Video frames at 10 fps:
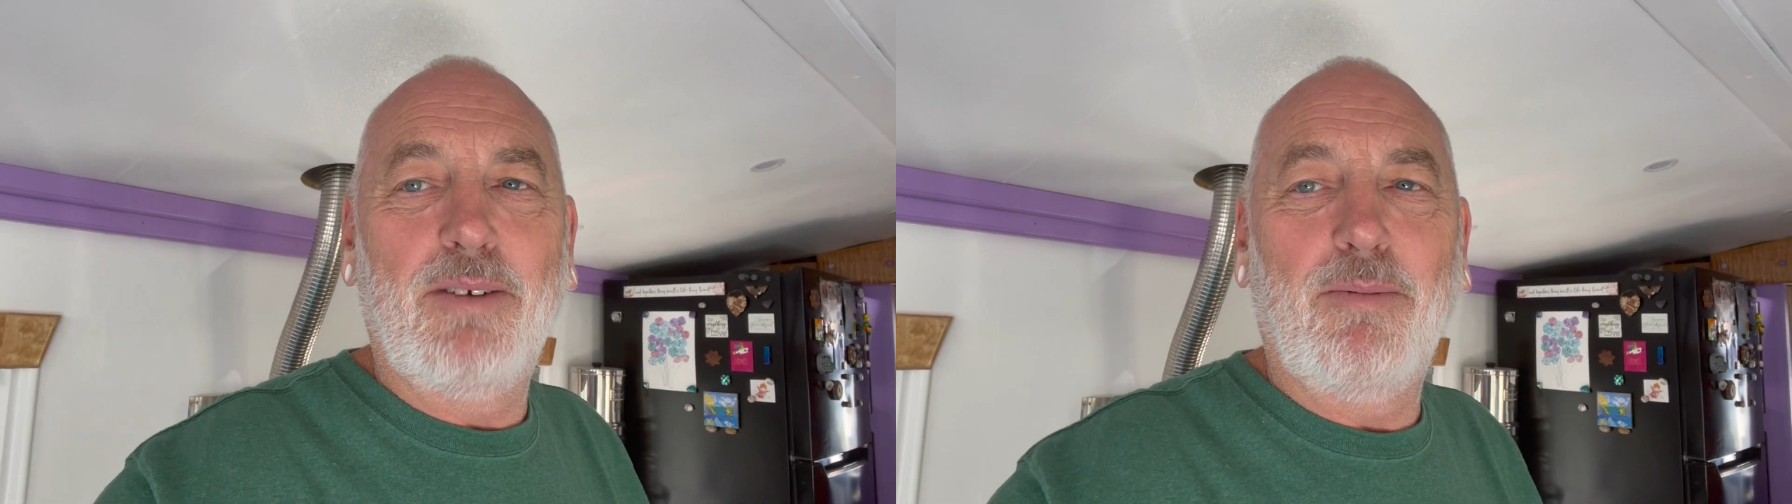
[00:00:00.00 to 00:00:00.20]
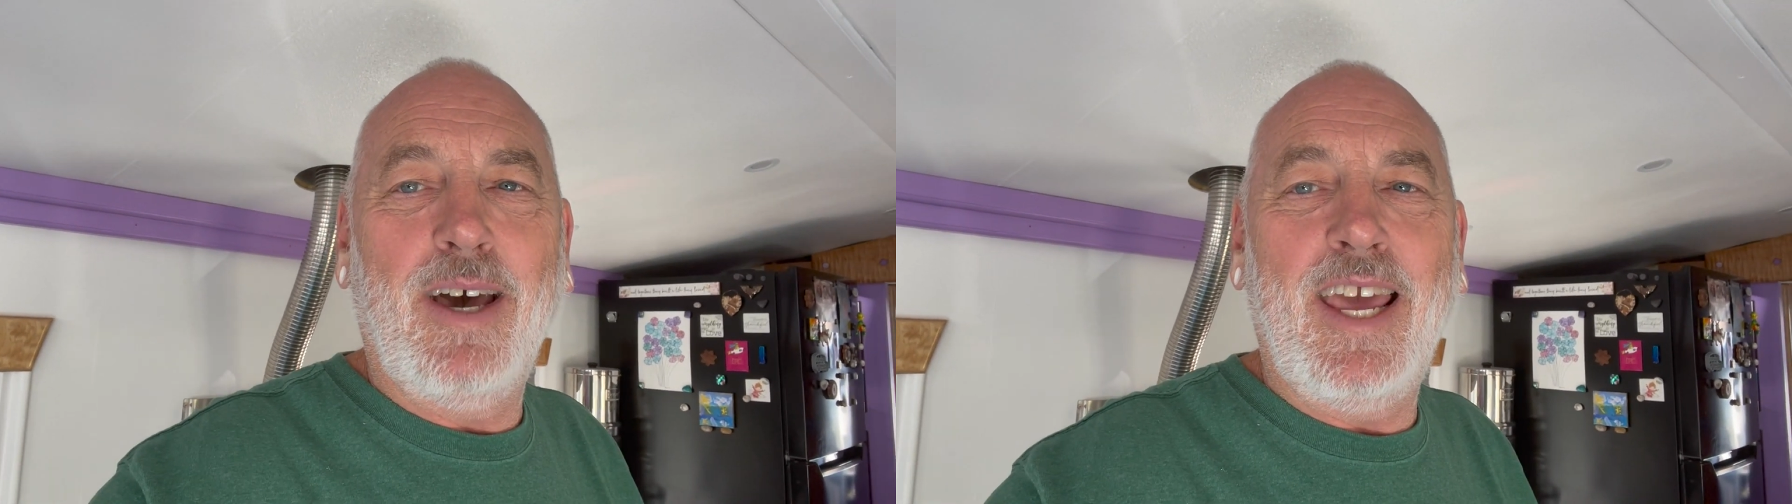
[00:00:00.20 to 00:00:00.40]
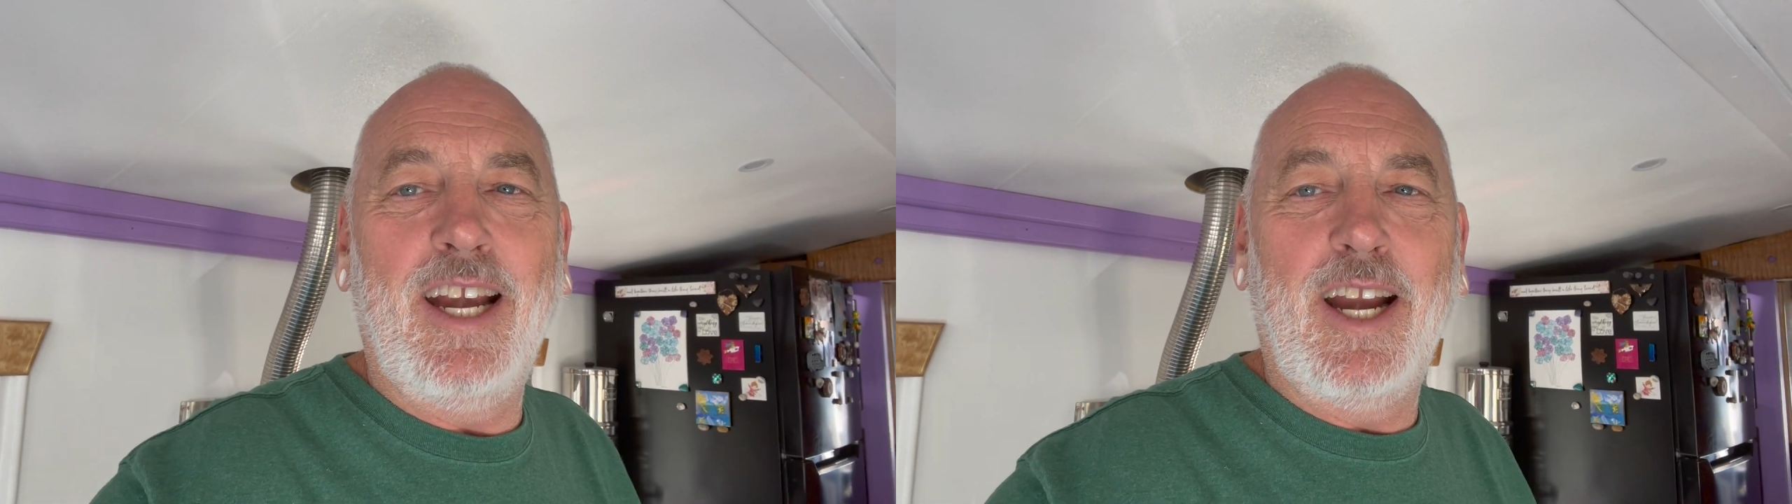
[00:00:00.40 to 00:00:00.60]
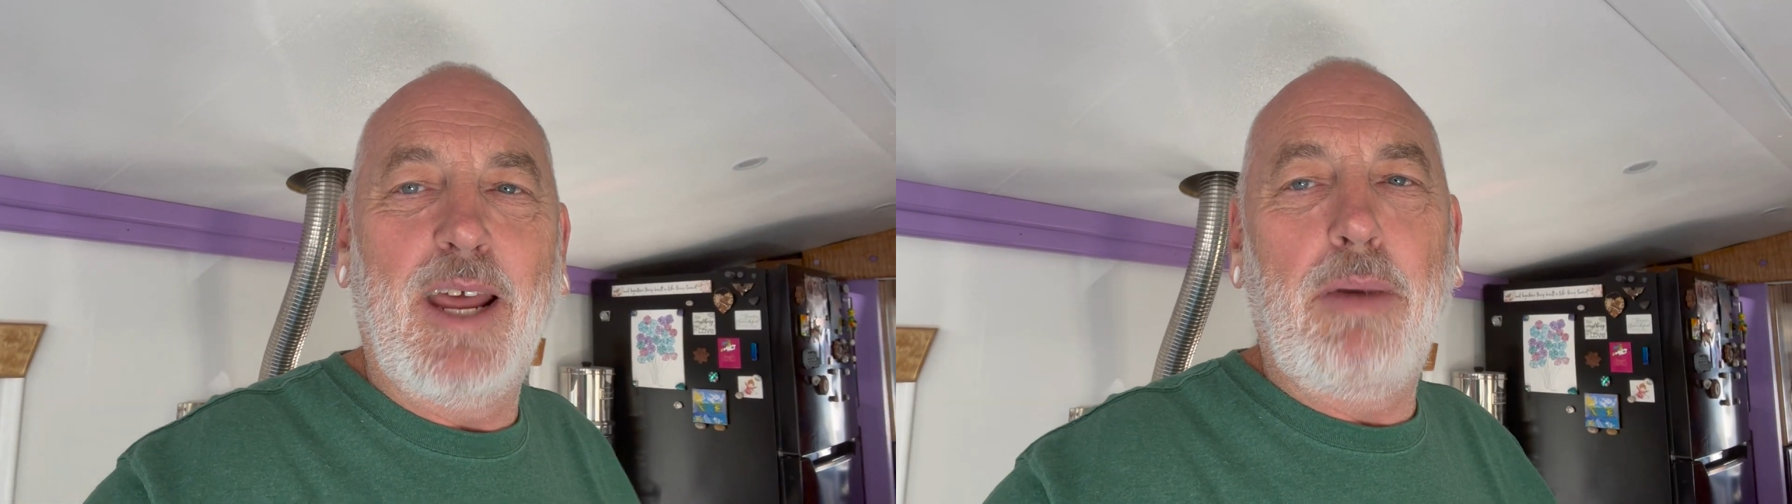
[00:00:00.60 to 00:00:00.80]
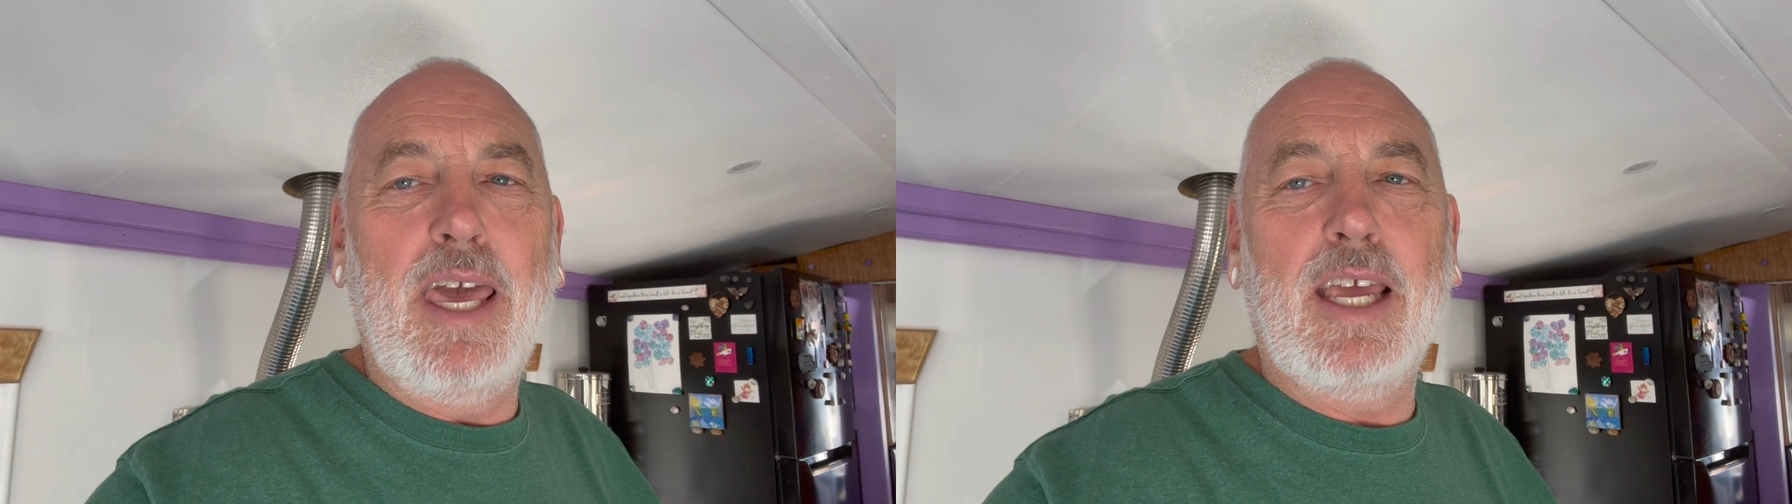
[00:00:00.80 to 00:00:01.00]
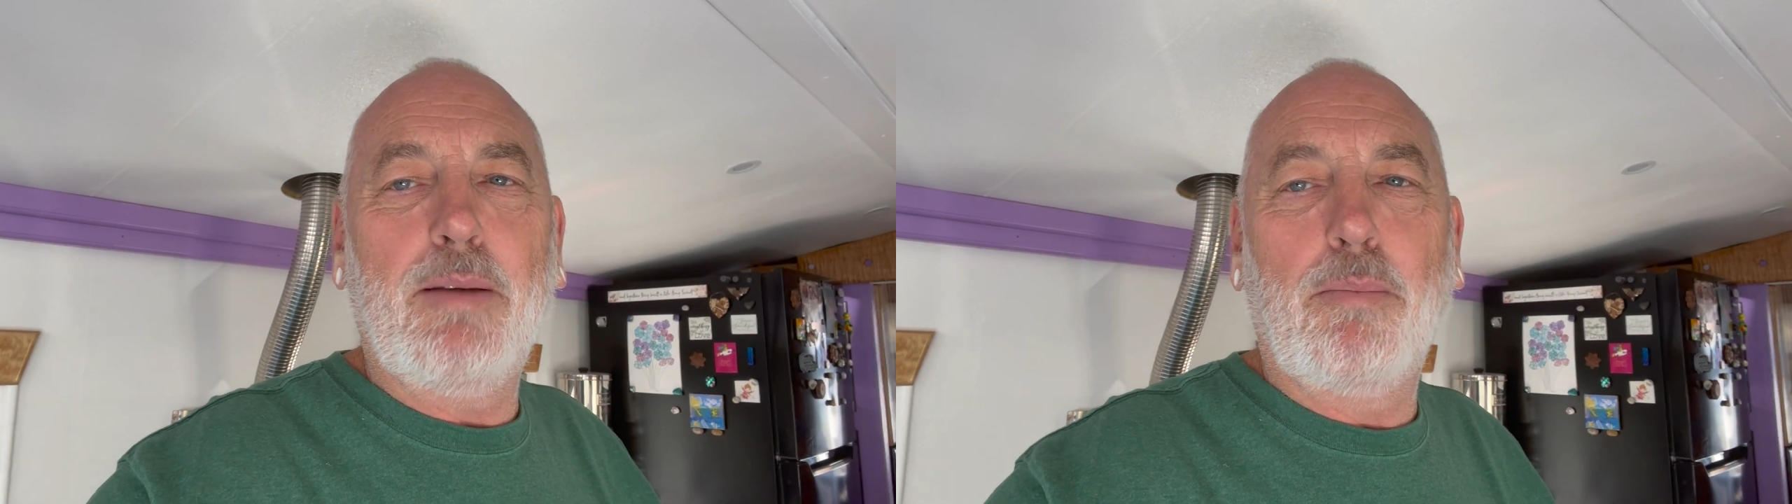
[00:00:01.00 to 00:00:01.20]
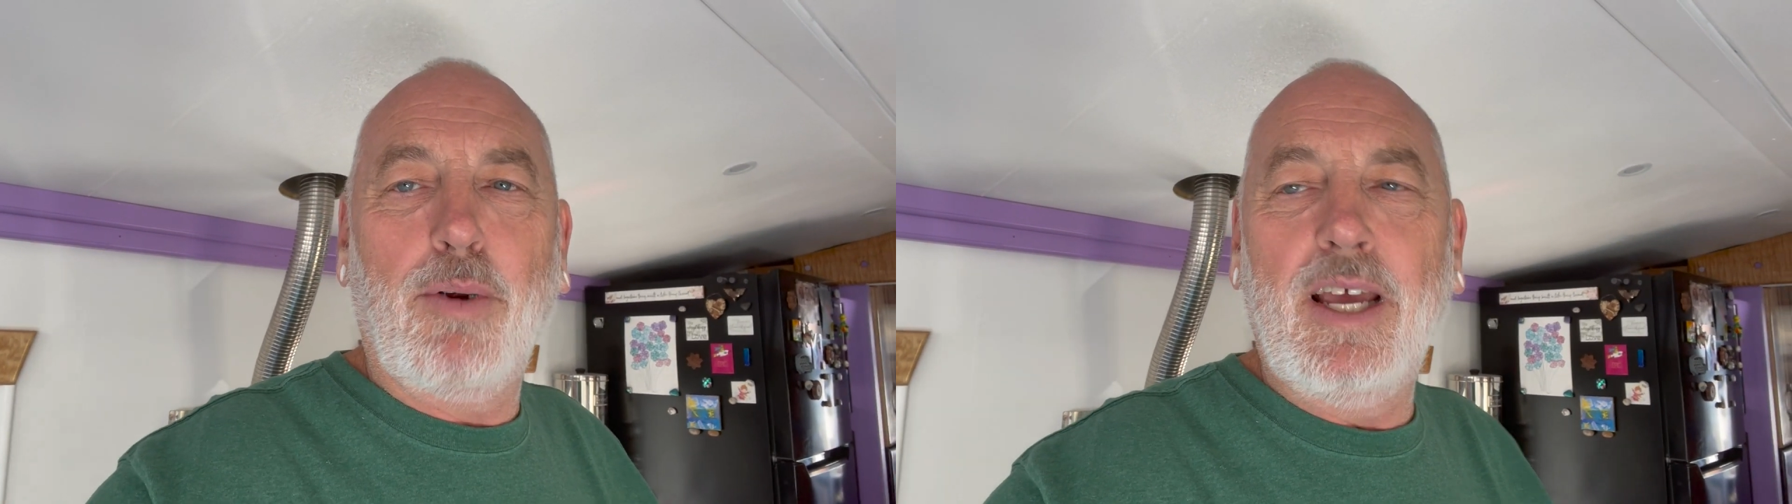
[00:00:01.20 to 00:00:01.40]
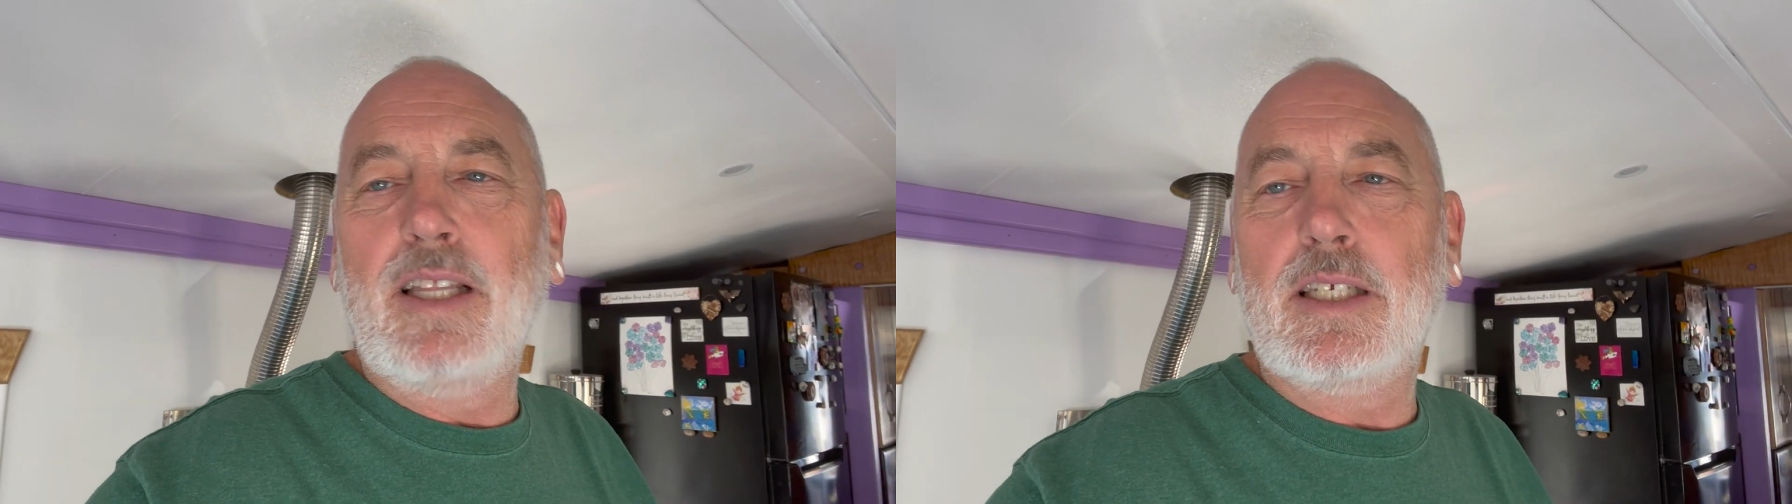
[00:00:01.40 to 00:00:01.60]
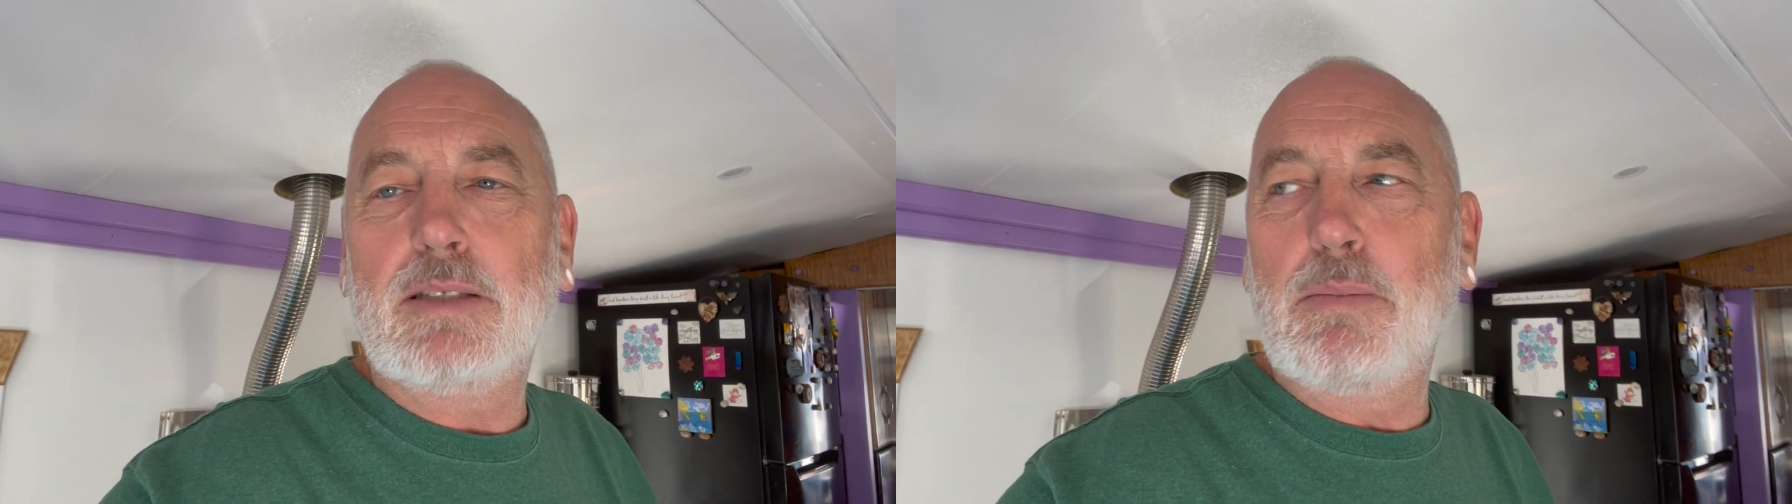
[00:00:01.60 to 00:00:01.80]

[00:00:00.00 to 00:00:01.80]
Why did I bake bread this